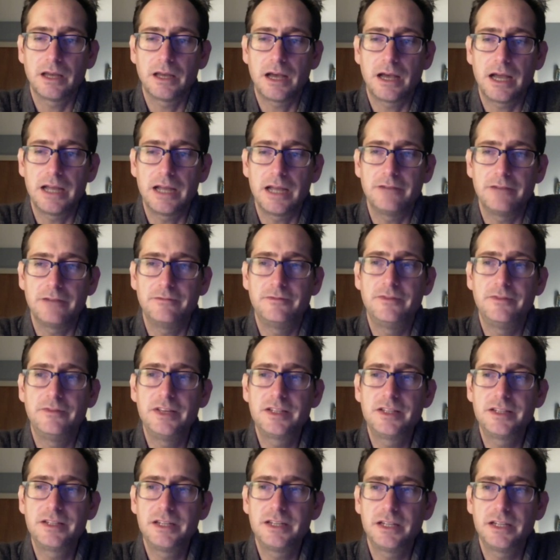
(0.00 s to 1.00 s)
I had
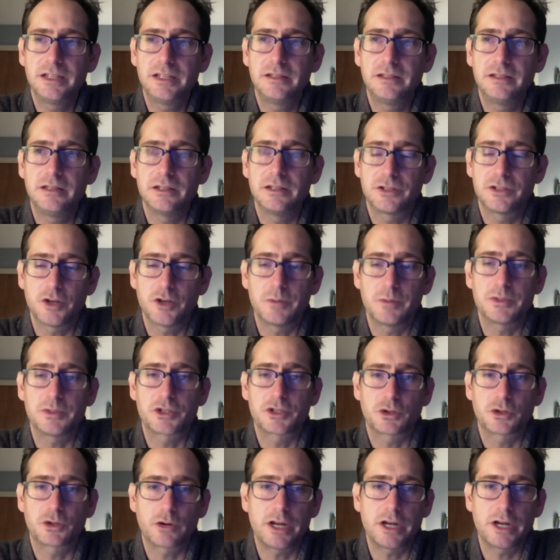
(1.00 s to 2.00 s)
visited Esopus
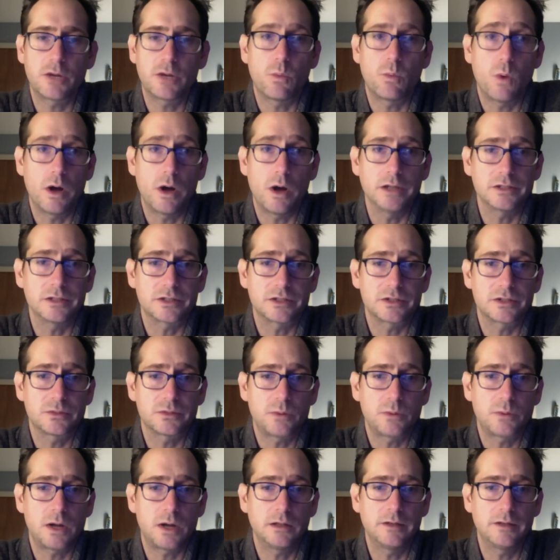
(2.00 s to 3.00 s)
Creek once
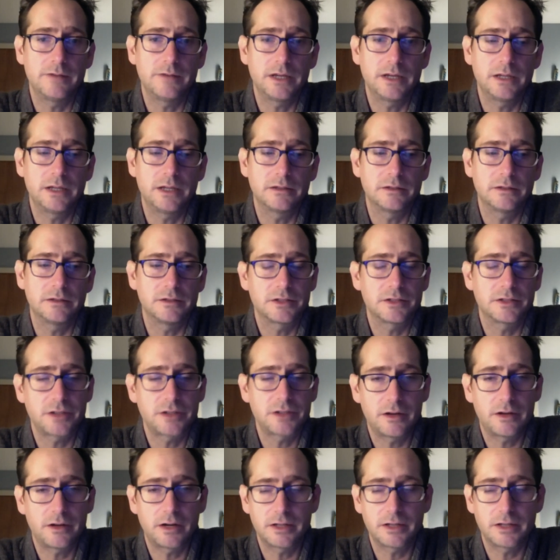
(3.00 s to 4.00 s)
while living in
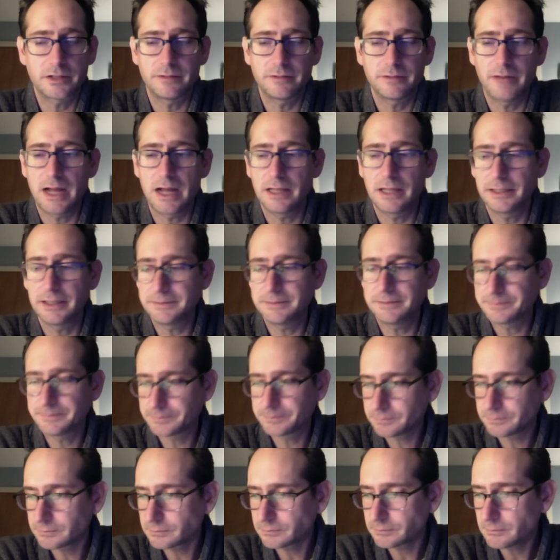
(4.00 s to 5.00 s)
southern Hudson Valley
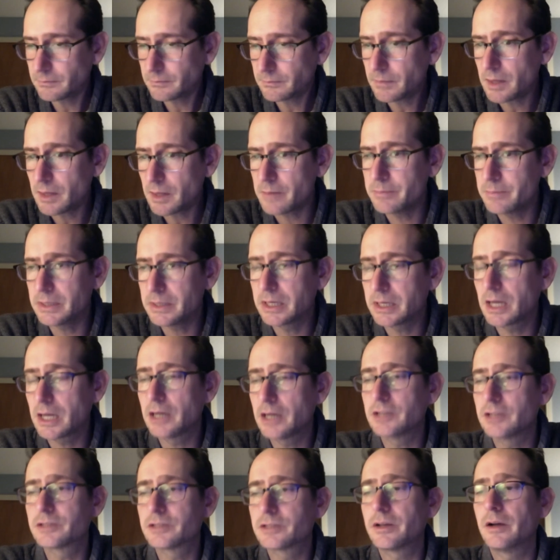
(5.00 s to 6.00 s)

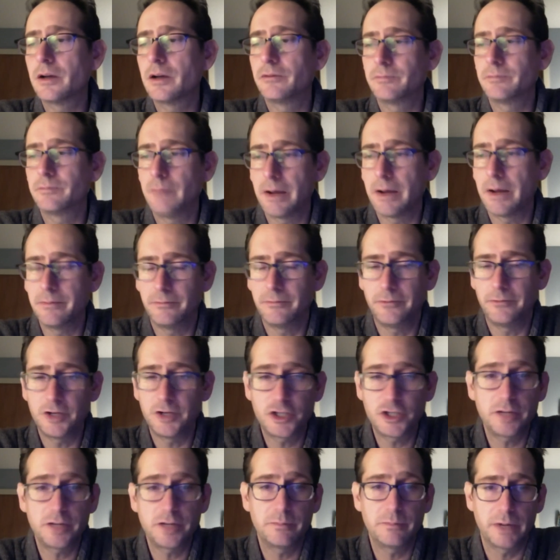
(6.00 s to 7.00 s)
because my
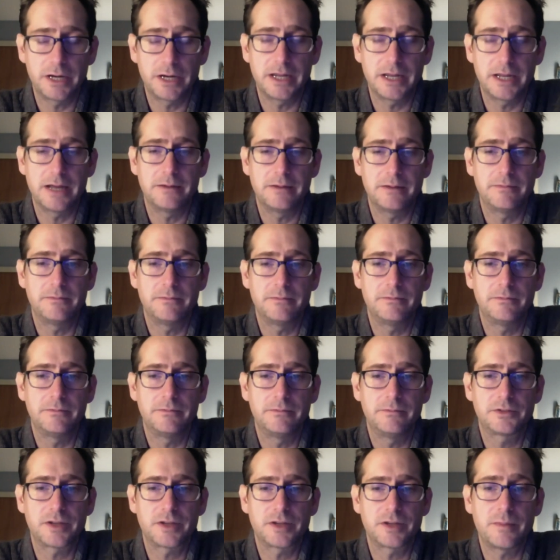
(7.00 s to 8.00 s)
fishing buddy had
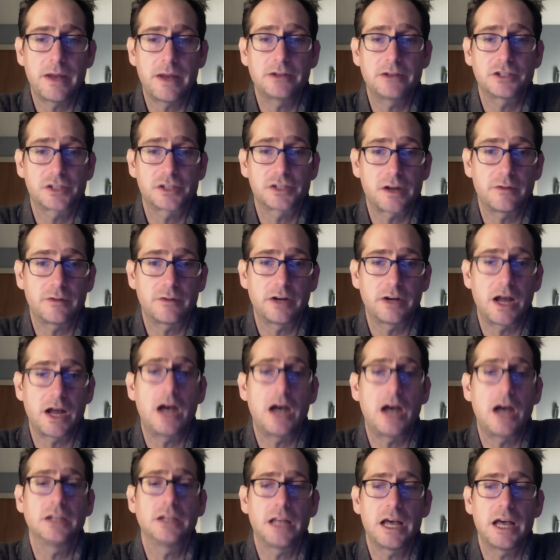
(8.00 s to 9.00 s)
somehow discovered
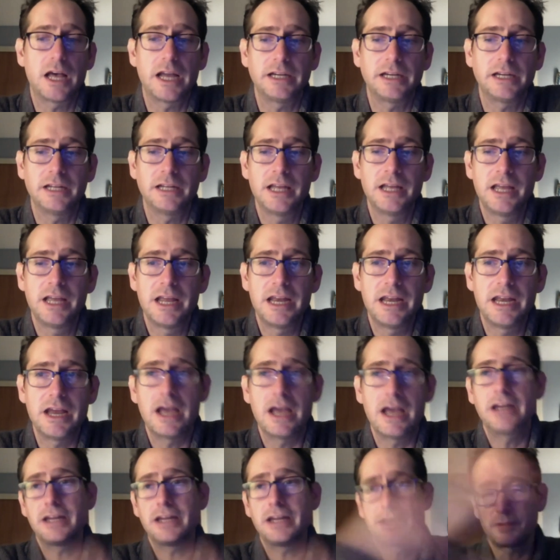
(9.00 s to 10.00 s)
online. Now,
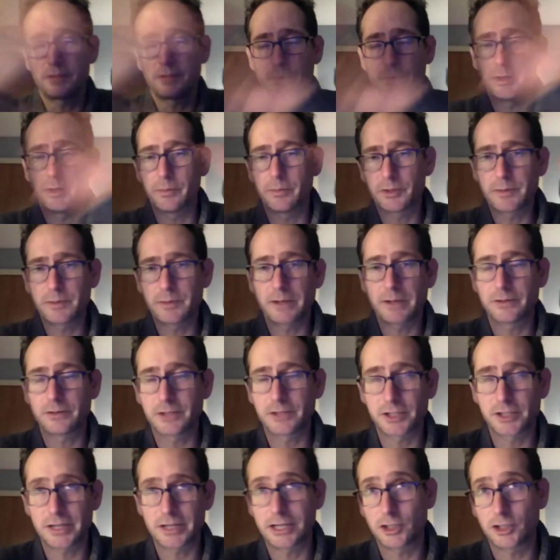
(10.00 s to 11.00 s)
and you have to put in perspective,
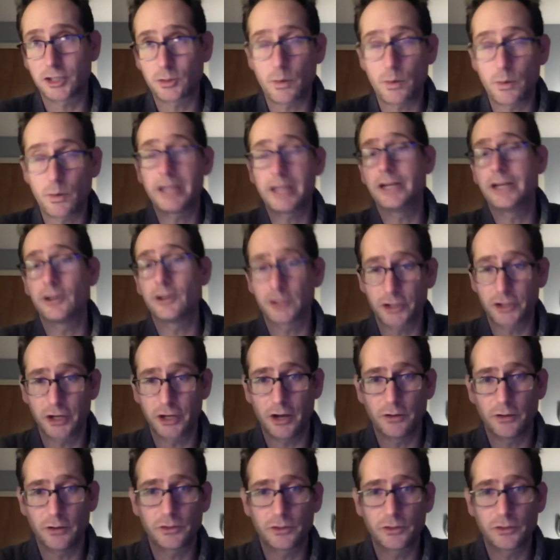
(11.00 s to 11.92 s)
this is like 20 years ago.